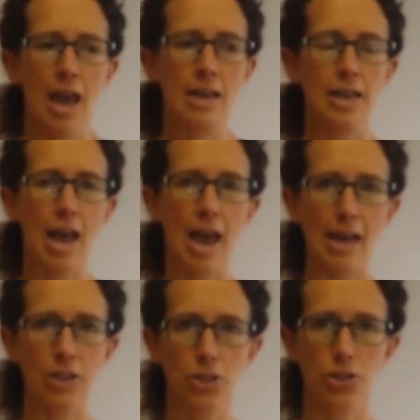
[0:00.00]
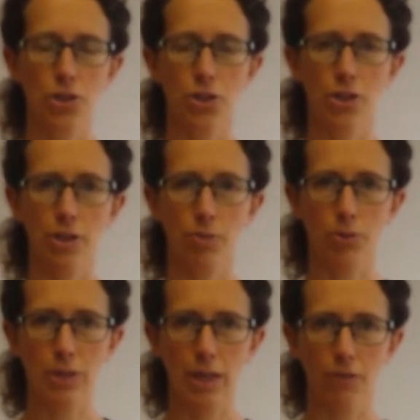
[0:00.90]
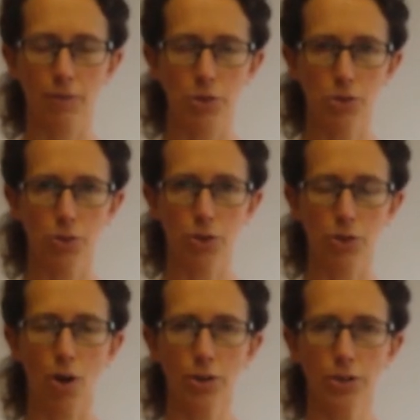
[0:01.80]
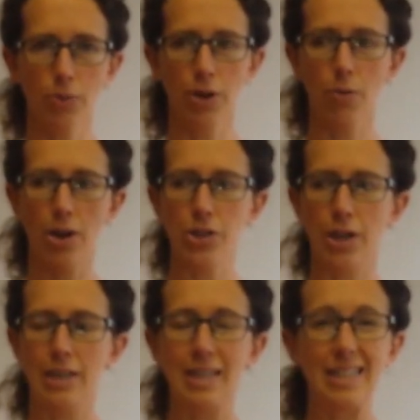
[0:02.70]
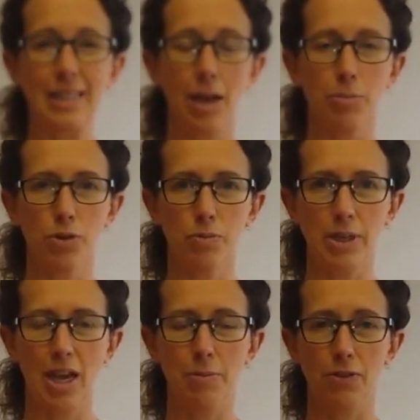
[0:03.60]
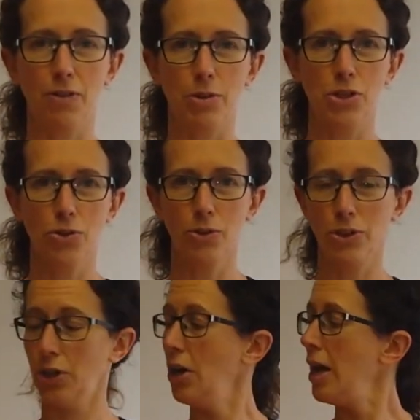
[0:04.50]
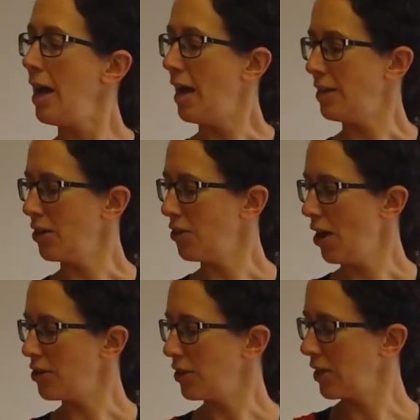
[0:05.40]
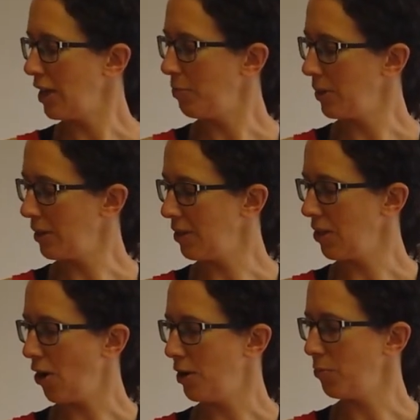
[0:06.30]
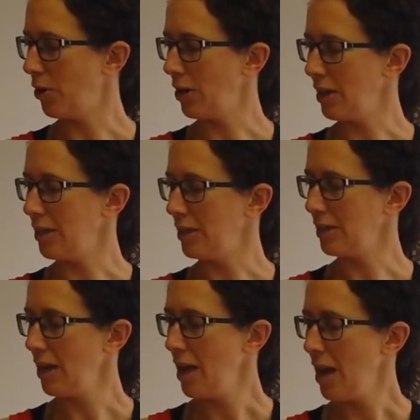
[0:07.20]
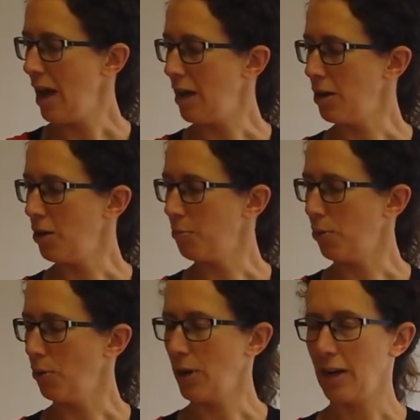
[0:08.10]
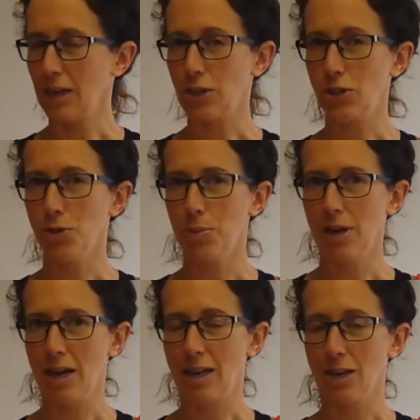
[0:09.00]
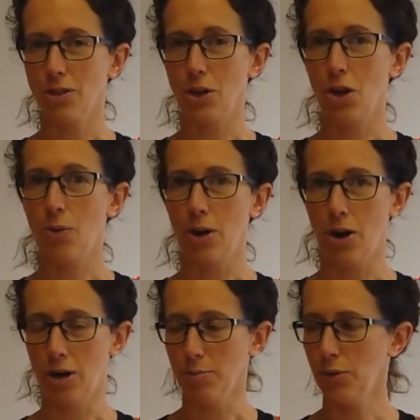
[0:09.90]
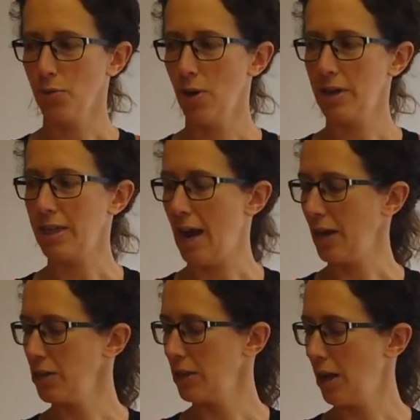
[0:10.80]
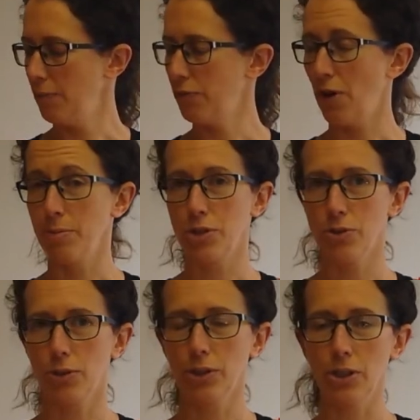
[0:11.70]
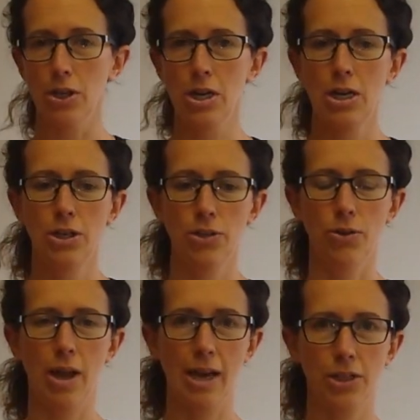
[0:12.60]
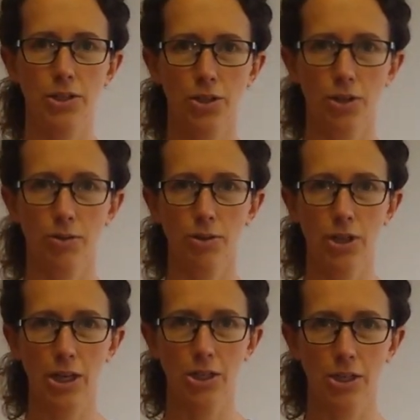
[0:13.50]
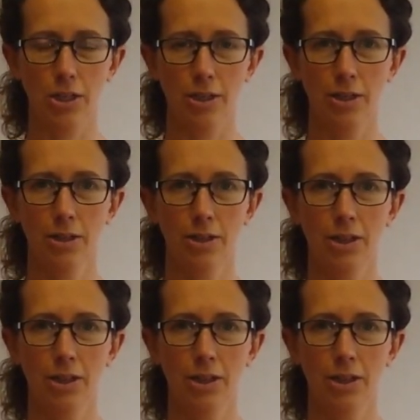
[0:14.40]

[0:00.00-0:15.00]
and externally rotating from the shoulder. You also want to watch that it is a movement coming from the shoulder and that you're not just keeping the arm where it is and pronating and supinating the lower arms. You want it to actually come from the shoulder. So external rotation,